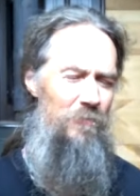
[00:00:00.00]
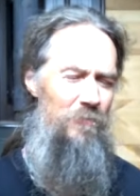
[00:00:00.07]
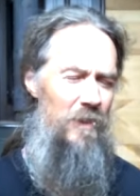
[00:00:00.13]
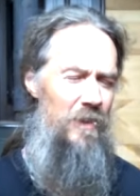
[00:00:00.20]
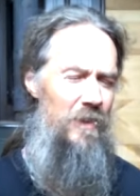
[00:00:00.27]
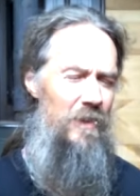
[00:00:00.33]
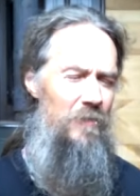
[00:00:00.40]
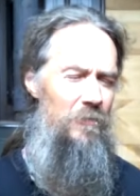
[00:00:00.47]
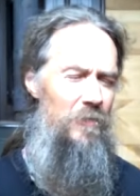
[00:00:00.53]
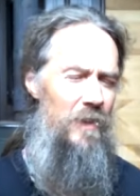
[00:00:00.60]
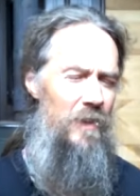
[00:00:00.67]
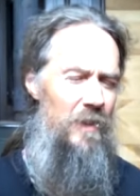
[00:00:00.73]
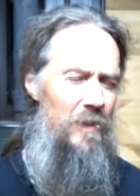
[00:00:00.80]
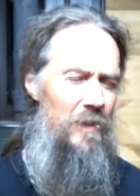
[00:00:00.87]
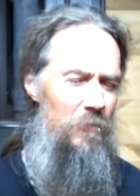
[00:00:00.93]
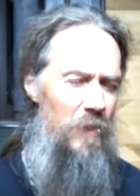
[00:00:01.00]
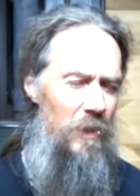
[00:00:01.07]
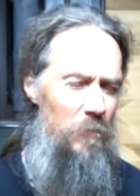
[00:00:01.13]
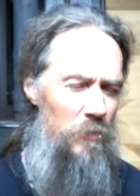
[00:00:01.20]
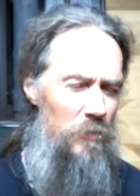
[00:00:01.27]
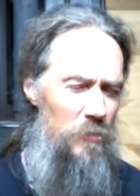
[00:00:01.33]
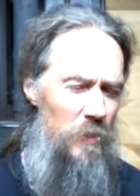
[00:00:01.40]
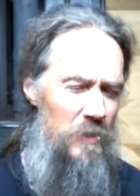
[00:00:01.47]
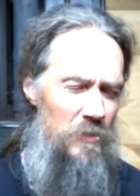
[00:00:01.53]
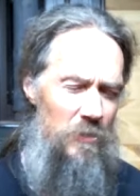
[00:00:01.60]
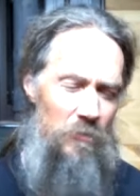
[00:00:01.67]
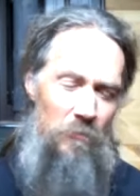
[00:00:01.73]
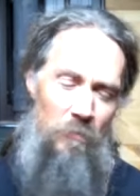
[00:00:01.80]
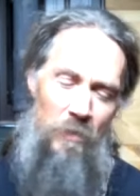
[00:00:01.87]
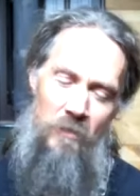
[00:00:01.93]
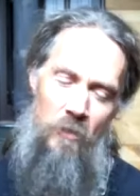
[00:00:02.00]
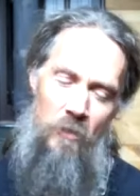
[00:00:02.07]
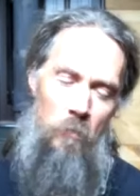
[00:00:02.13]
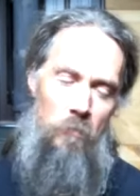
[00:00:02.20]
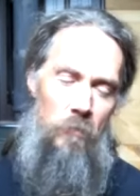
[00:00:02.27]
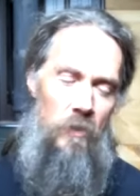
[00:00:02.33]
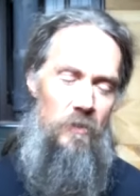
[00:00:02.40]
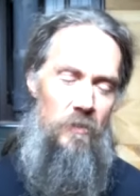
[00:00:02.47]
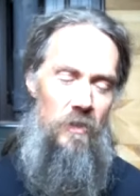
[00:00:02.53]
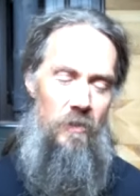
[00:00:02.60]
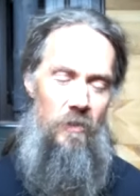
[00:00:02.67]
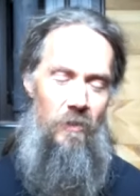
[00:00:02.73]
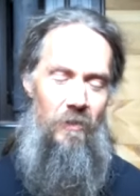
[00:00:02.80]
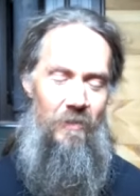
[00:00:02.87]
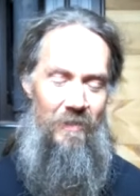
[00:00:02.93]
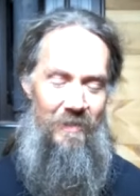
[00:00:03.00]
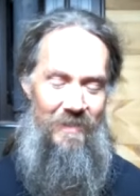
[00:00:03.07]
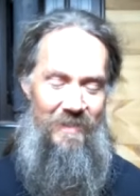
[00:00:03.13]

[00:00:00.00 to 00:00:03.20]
very, very, very persuasive, but nope, gonna sit here.